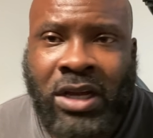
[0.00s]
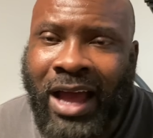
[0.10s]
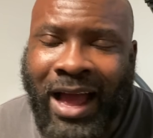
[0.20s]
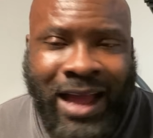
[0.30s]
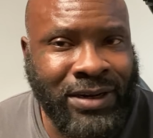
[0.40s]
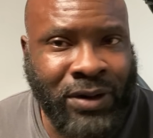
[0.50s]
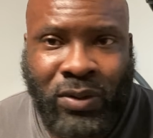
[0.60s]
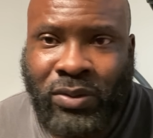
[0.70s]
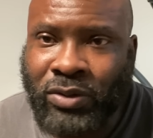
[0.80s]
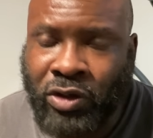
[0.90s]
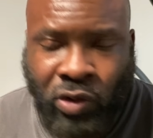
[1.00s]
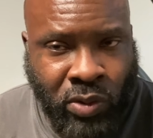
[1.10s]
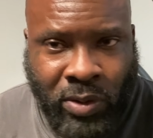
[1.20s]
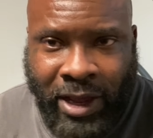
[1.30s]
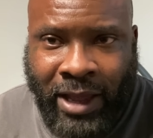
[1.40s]
I don't
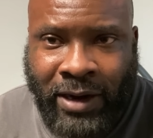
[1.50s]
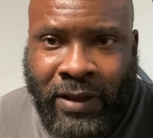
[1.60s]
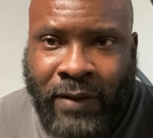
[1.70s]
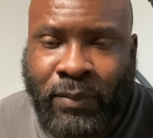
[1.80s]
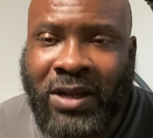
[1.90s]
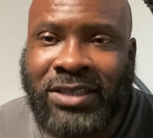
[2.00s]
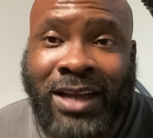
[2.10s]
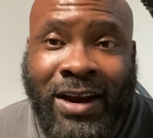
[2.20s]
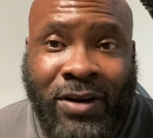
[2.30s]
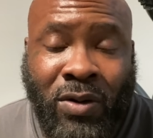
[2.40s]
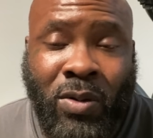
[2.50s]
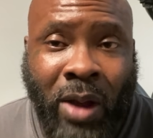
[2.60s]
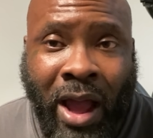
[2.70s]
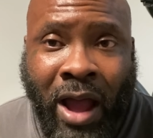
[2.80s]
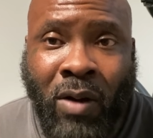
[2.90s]
do that because I know
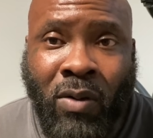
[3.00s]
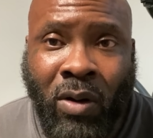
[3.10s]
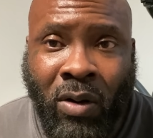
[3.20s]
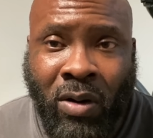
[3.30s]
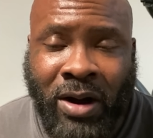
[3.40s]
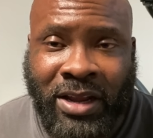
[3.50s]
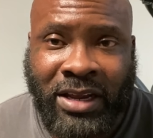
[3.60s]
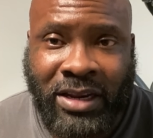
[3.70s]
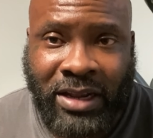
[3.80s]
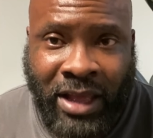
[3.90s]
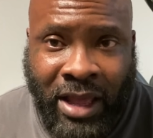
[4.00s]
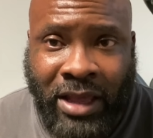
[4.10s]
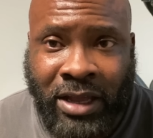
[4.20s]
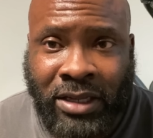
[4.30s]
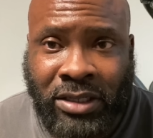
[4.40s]
how hard it
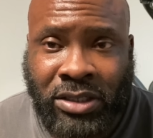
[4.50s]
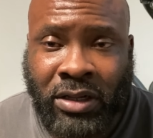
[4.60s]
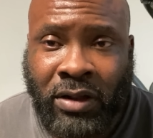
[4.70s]
is